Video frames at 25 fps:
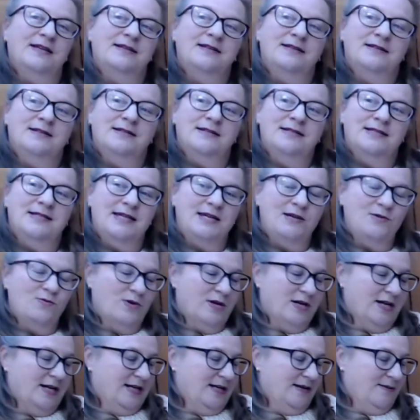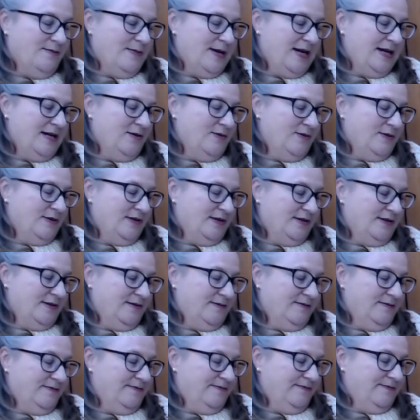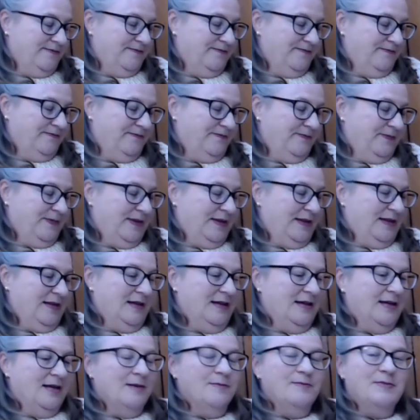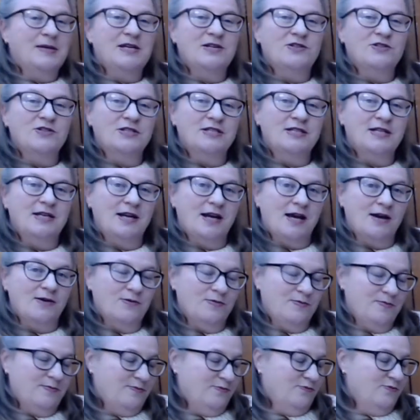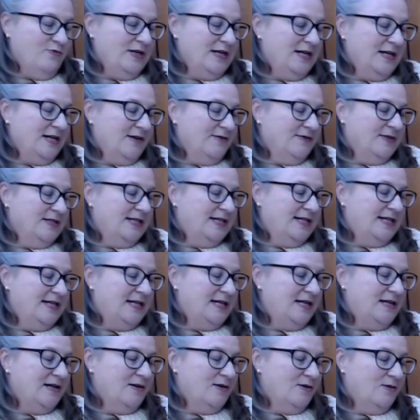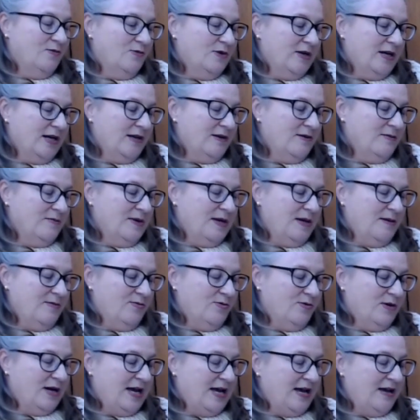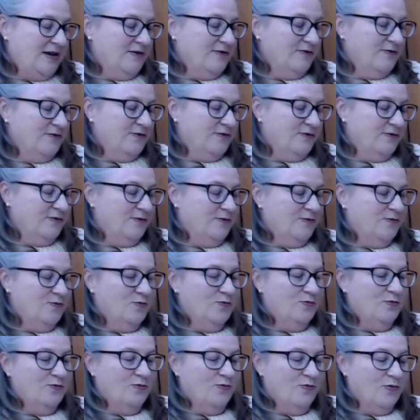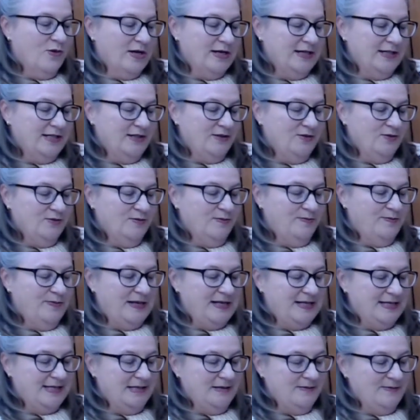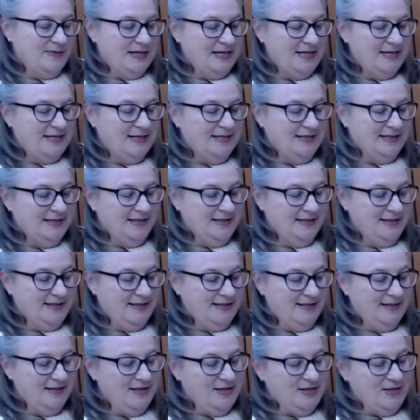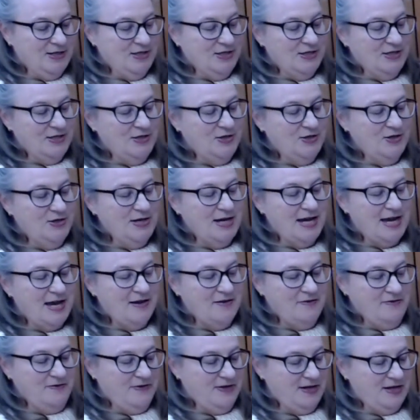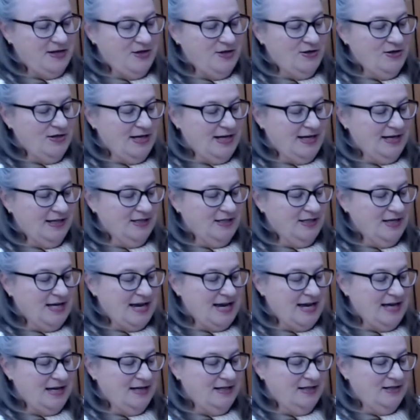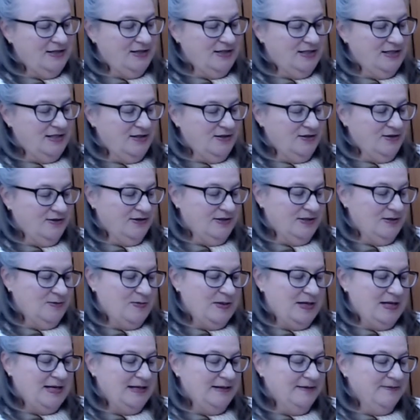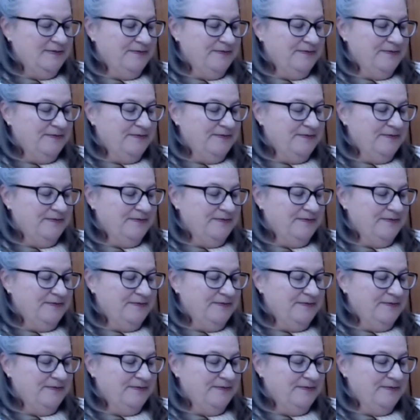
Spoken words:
see what I can make with it. Be interested, I would really love to hear what other people have. What little bits and pieces do you have that you like to add into your spinning